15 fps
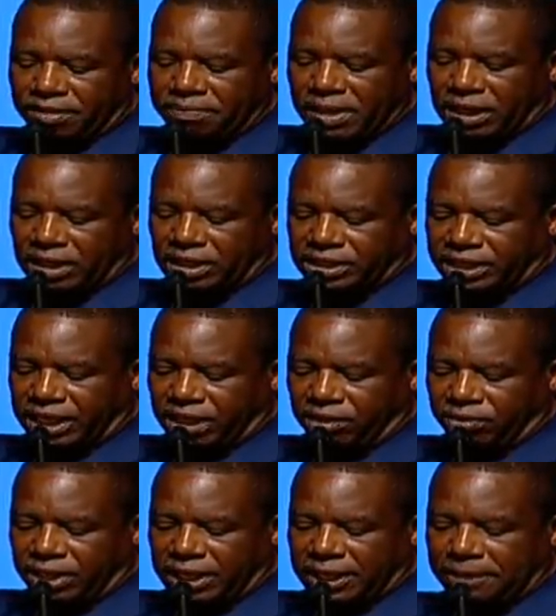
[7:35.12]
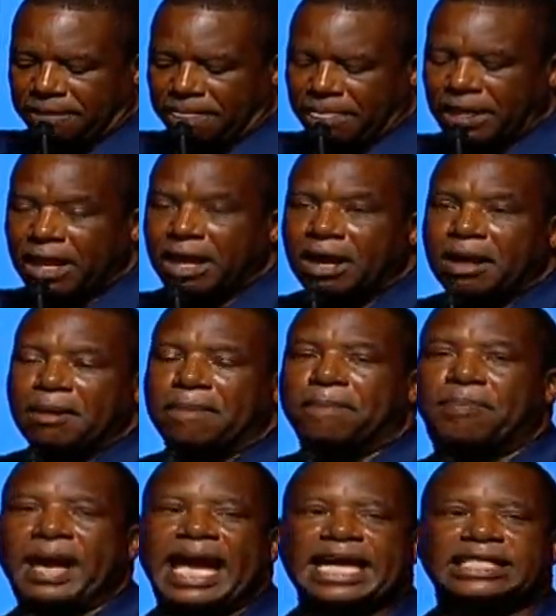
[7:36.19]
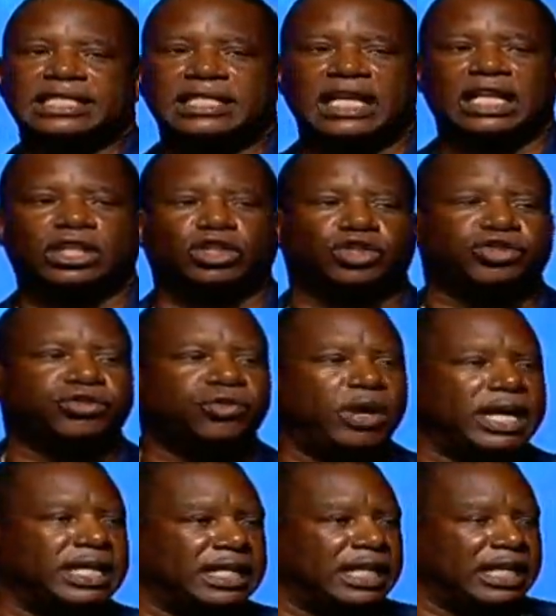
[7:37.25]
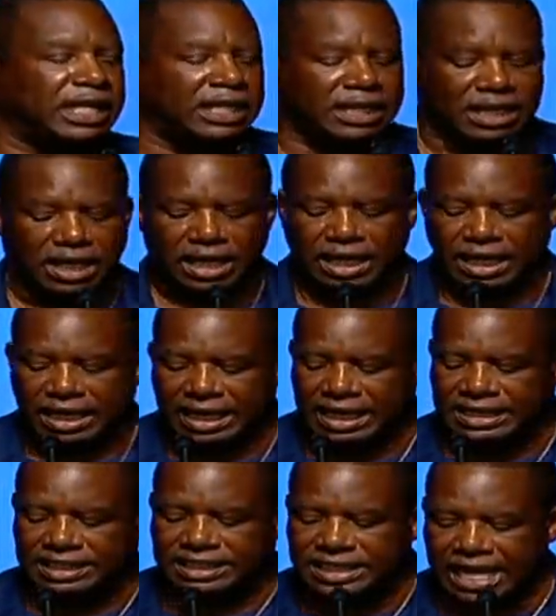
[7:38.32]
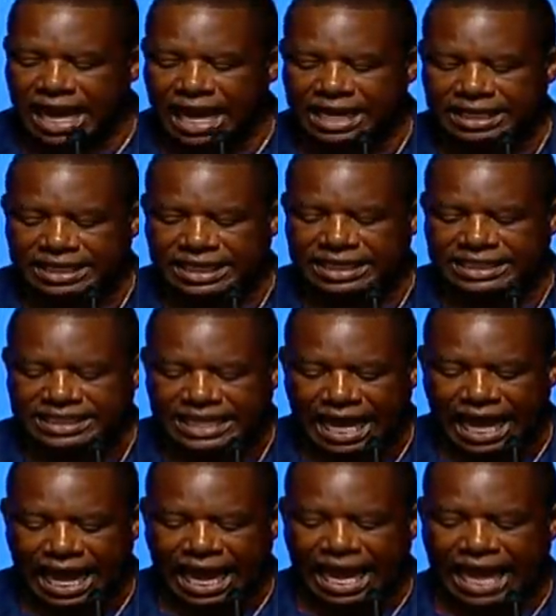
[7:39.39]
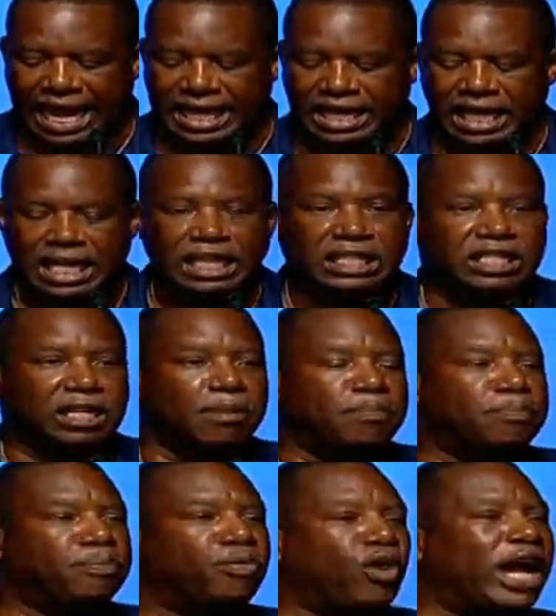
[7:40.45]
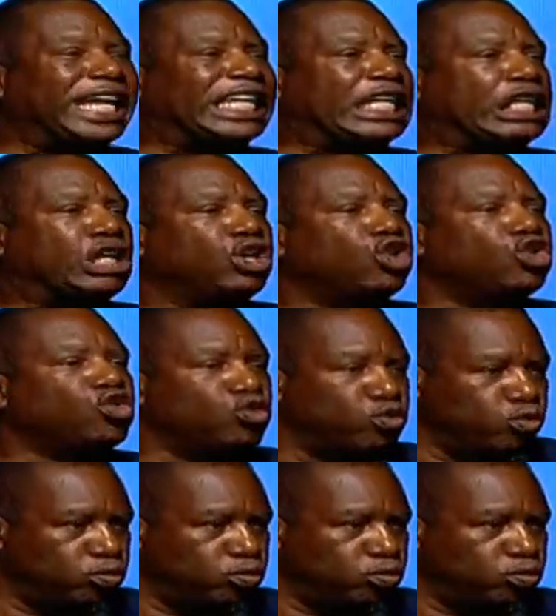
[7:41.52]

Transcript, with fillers: the military. Basic training is not designed to break you.